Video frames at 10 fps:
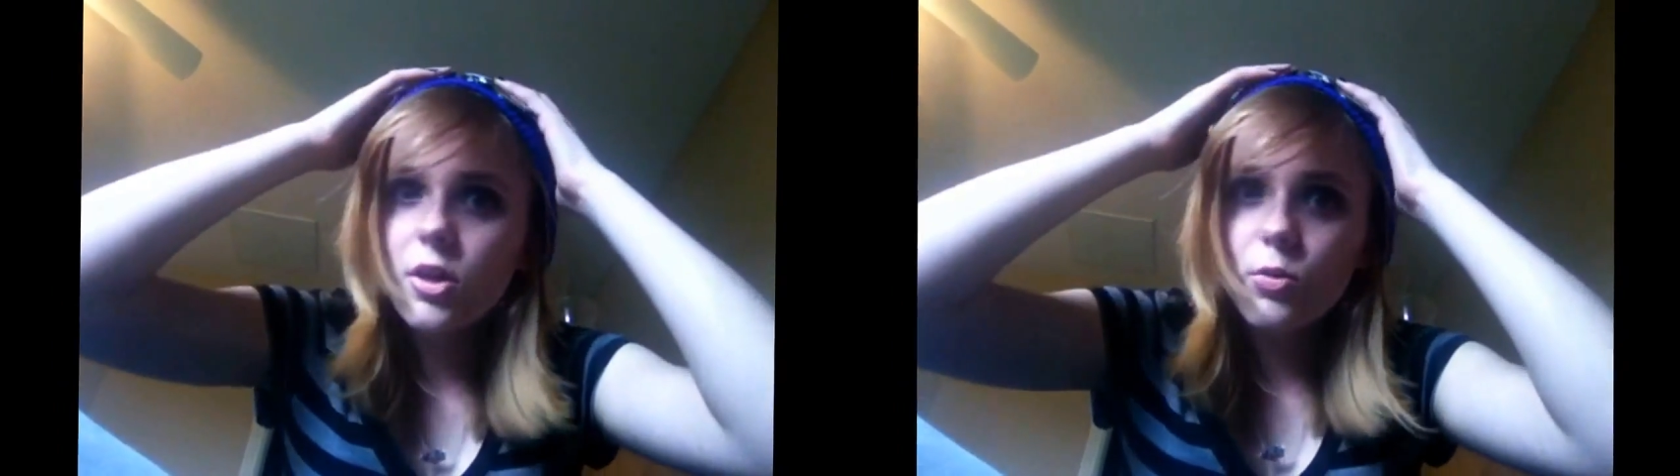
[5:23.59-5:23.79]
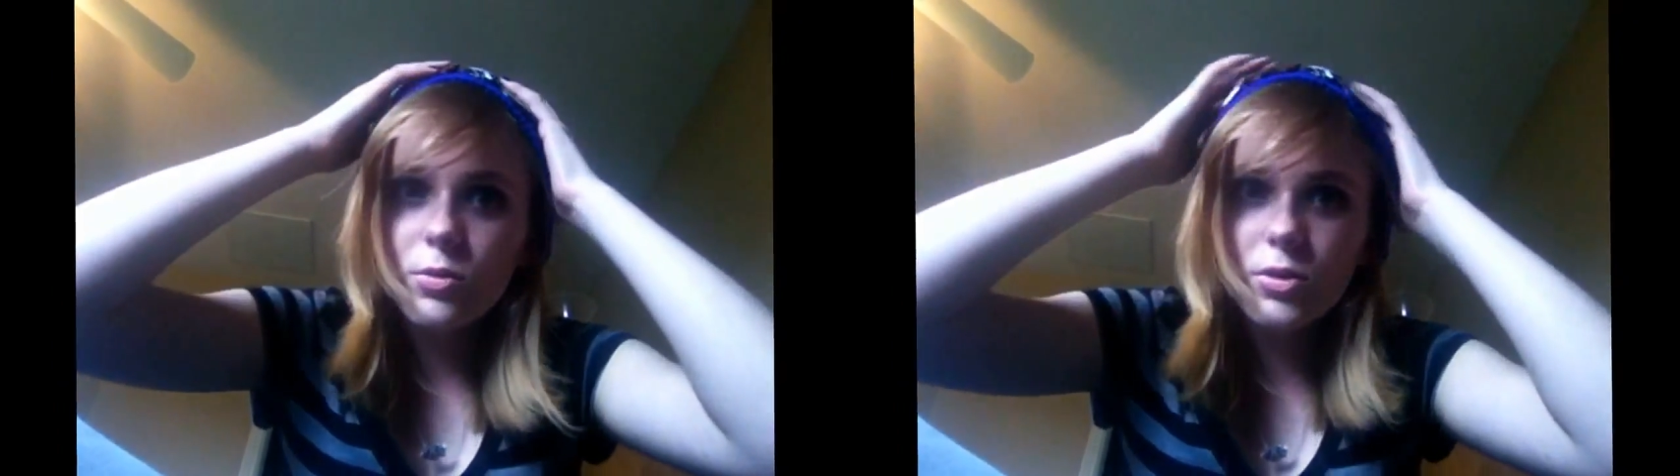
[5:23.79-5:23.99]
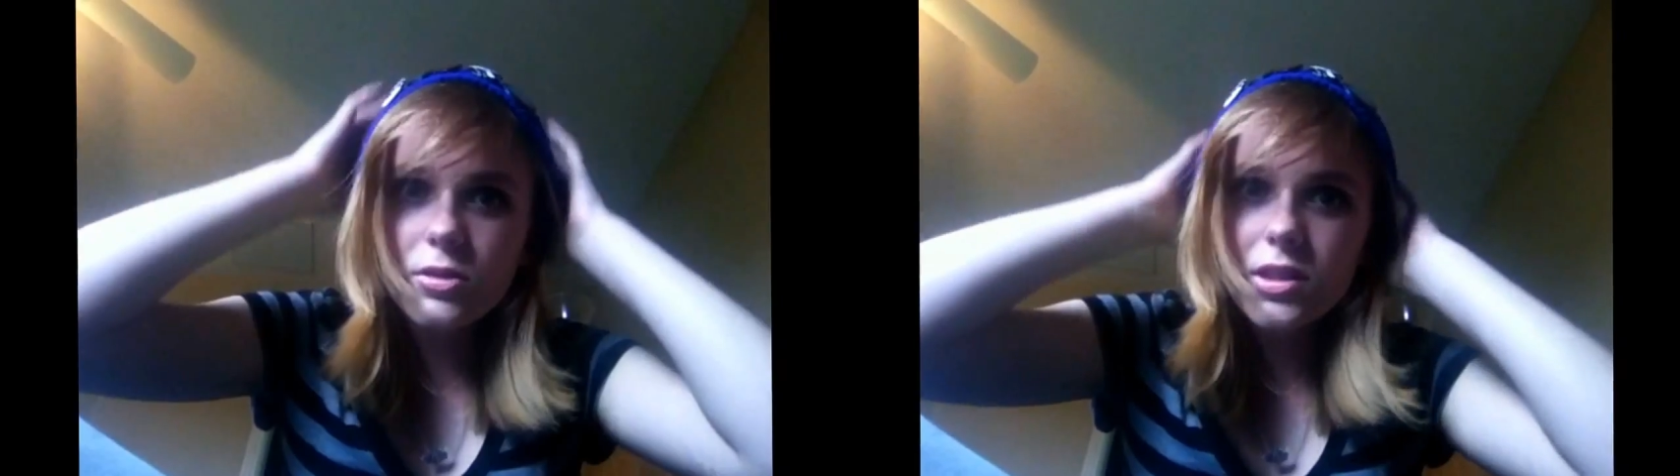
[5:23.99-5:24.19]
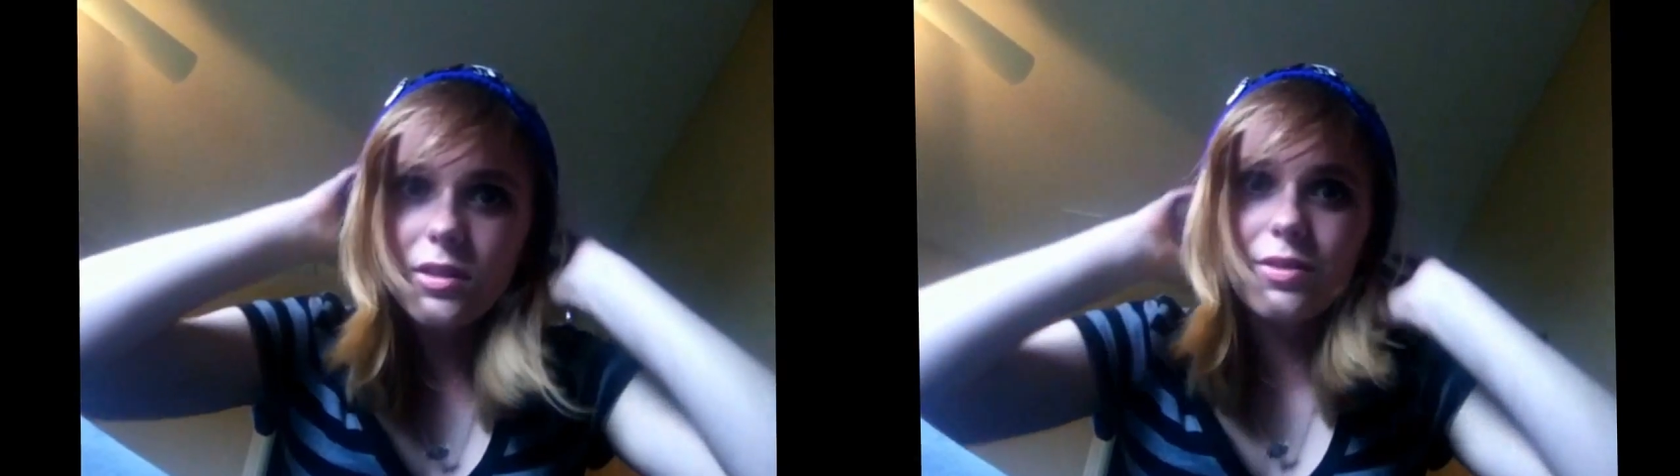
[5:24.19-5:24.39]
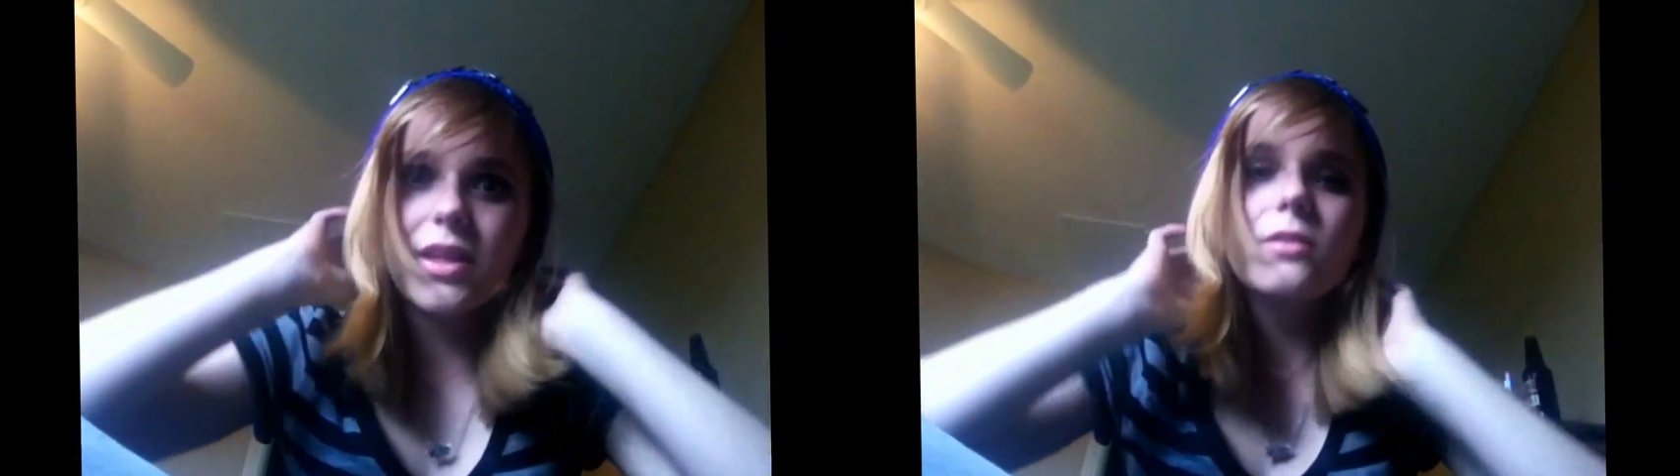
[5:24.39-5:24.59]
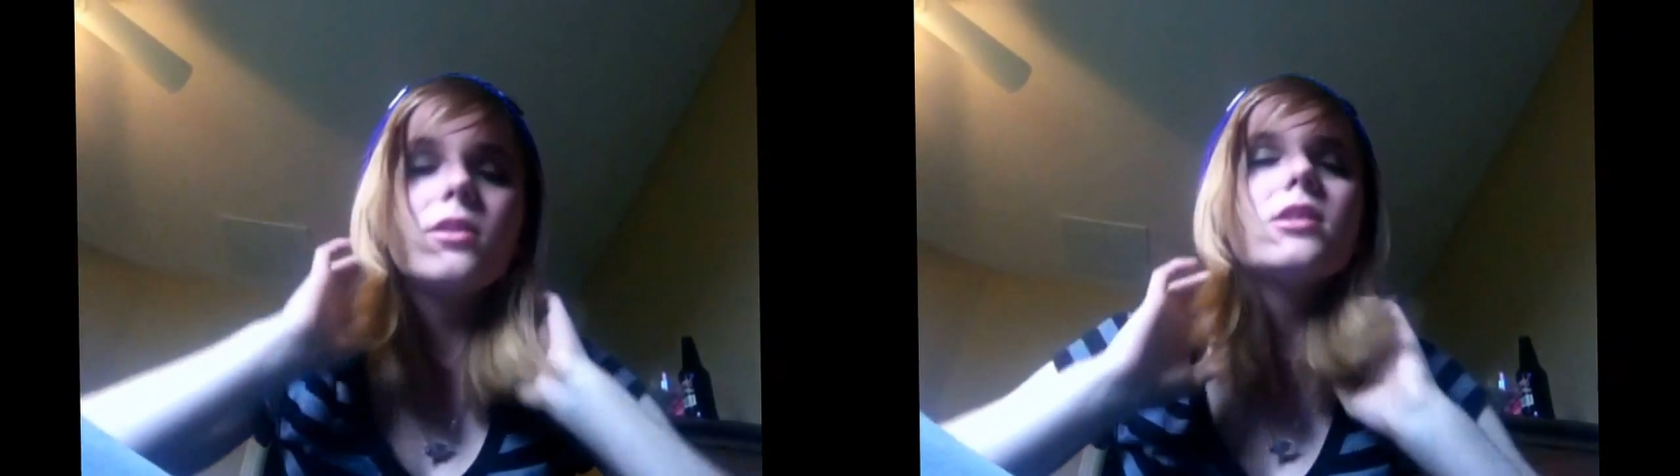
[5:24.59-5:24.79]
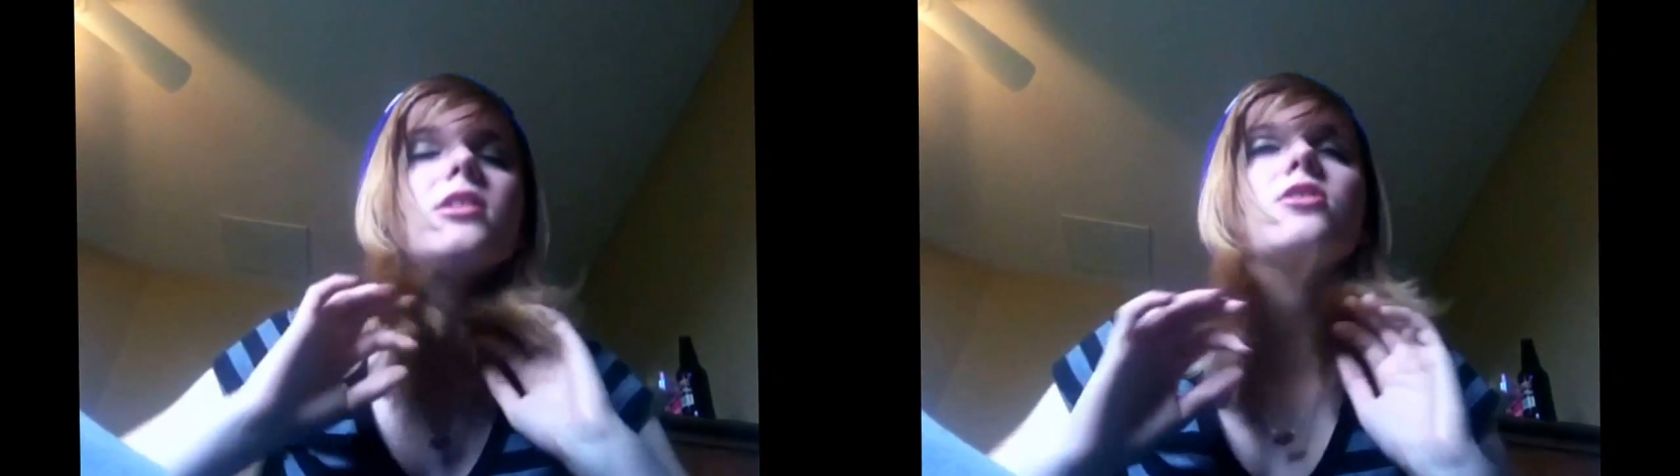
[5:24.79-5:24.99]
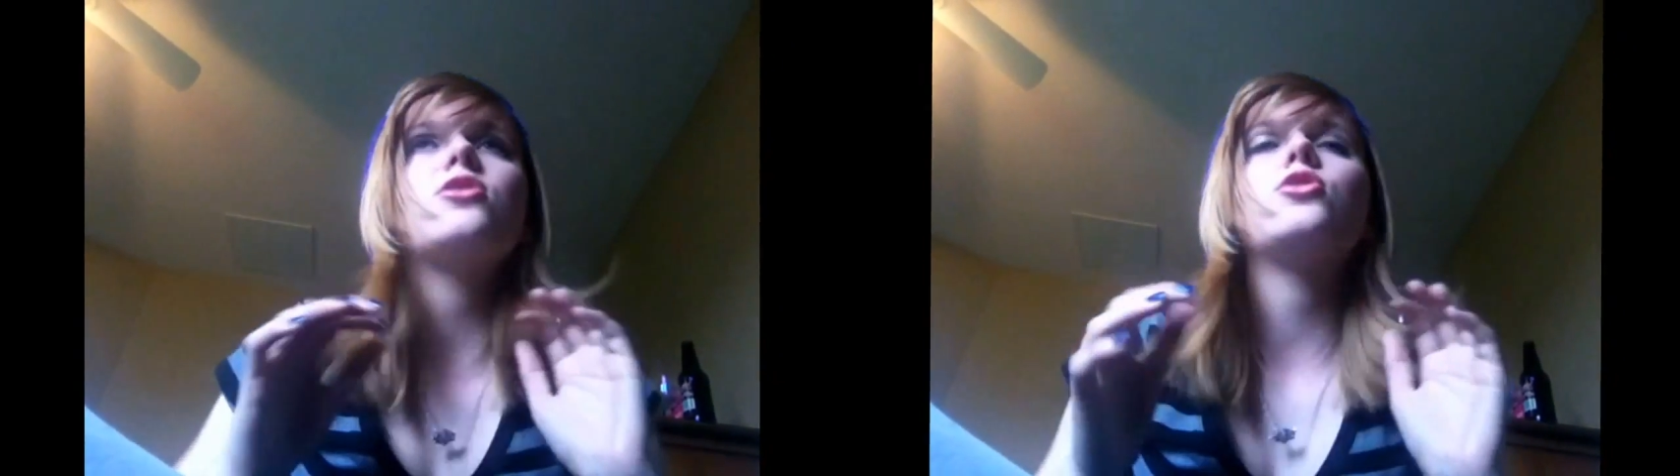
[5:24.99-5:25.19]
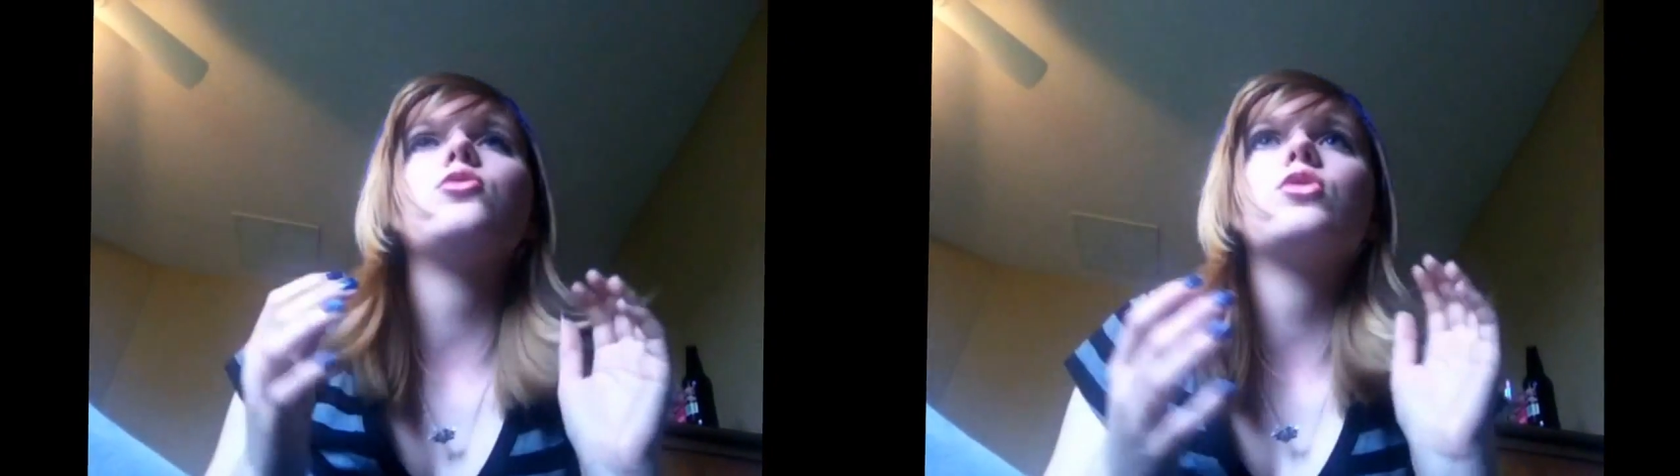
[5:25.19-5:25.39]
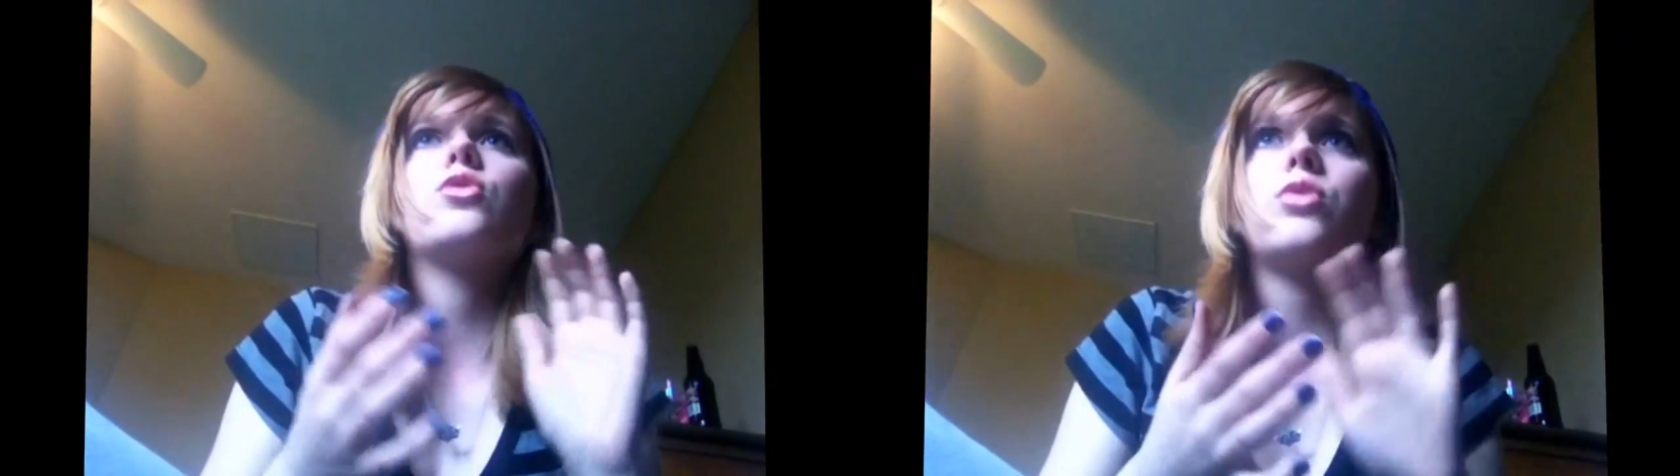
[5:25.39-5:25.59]
when really they listen
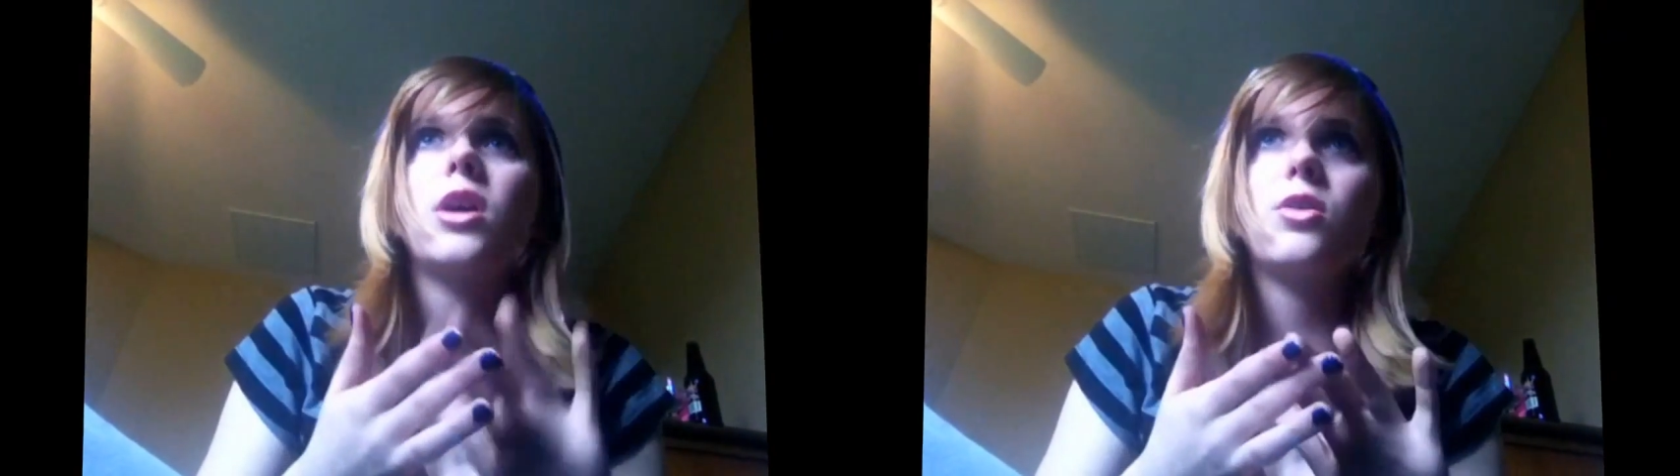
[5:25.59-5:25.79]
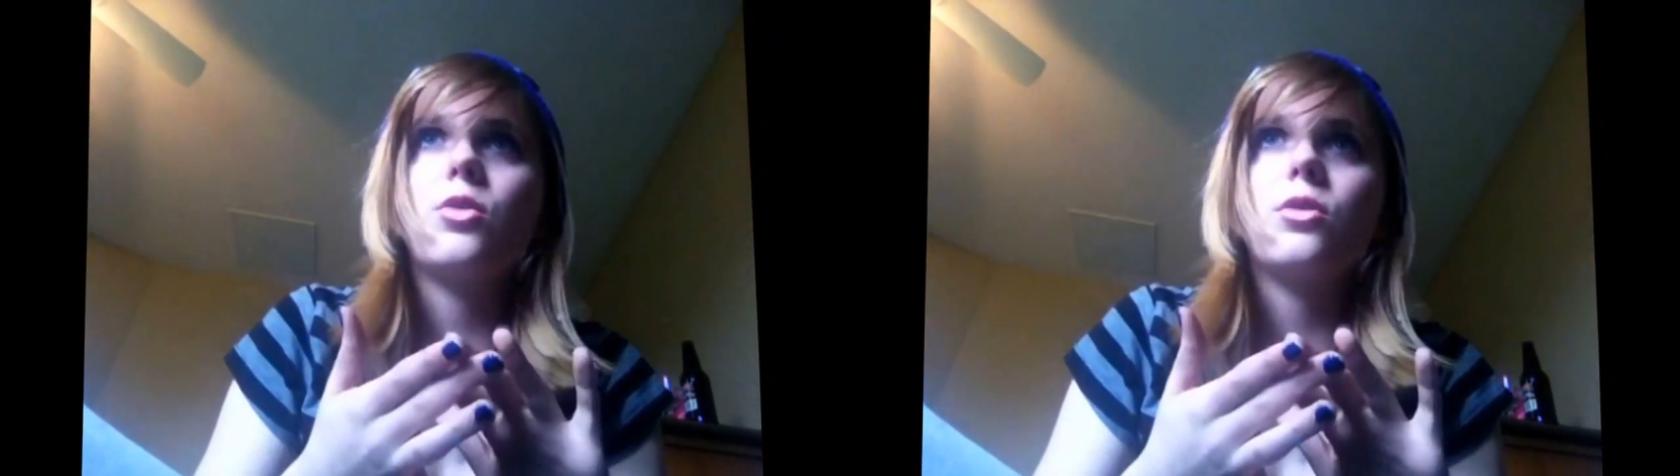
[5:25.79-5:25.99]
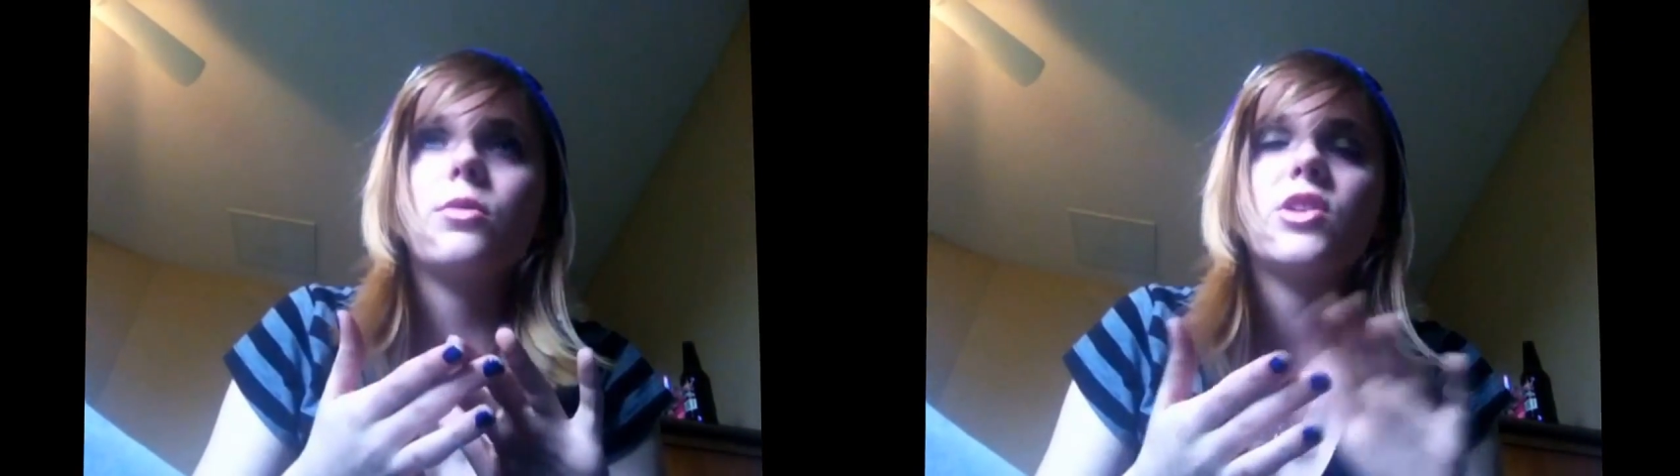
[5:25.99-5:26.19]
to cruncore,